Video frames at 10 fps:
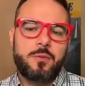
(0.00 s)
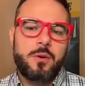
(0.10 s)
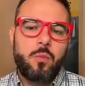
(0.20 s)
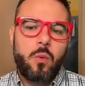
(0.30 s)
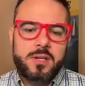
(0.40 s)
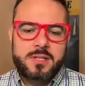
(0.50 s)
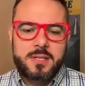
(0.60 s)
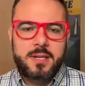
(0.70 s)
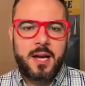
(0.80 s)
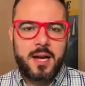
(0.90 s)
we want to
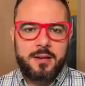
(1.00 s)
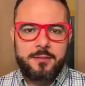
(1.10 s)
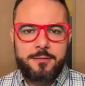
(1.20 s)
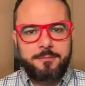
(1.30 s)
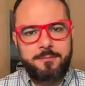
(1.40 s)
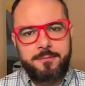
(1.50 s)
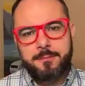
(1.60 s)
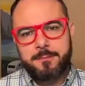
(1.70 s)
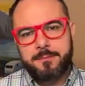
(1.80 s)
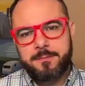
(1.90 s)
kind of
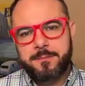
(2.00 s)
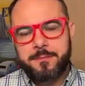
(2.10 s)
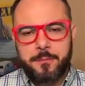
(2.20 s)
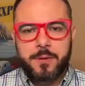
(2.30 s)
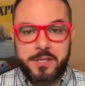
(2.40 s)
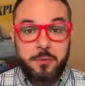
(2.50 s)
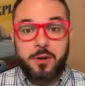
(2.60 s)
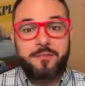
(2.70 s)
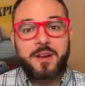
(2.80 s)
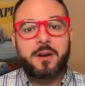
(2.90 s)
we do
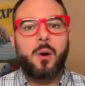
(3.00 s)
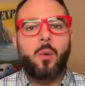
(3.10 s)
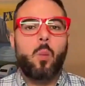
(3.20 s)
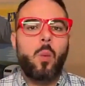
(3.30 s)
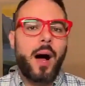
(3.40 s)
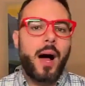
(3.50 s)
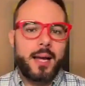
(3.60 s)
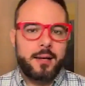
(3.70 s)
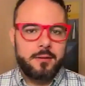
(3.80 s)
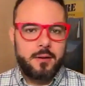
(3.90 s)
want to figure out
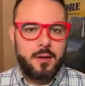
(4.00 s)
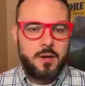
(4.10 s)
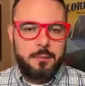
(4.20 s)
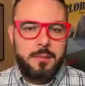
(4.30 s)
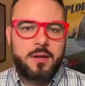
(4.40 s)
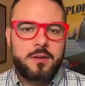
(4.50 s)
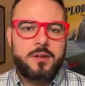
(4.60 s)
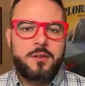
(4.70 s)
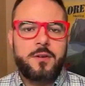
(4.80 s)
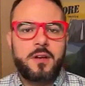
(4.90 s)
why. Because
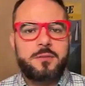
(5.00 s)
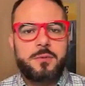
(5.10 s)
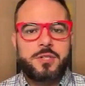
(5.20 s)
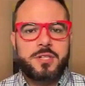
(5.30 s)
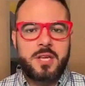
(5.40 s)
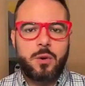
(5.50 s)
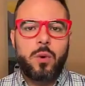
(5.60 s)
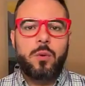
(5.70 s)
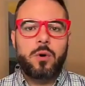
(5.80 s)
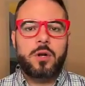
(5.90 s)
if customers just say
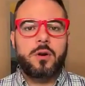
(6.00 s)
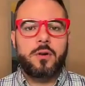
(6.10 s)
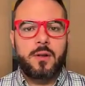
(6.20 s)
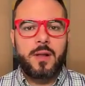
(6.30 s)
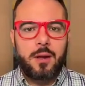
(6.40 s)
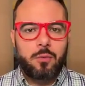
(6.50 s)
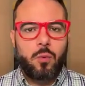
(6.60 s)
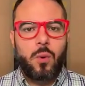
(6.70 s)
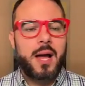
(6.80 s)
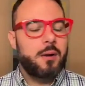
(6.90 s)
we want to go to the cloud,
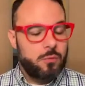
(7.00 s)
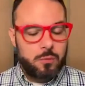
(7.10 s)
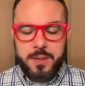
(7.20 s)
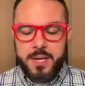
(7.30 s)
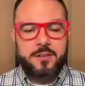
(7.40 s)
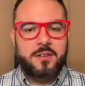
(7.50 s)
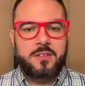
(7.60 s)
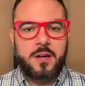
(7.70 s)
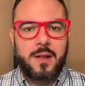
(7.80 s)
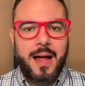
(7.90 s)
why? Well, because
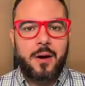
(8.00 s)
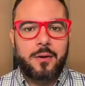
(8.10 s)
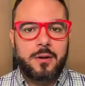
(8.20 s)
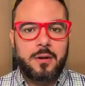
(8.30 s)
it's the cloud.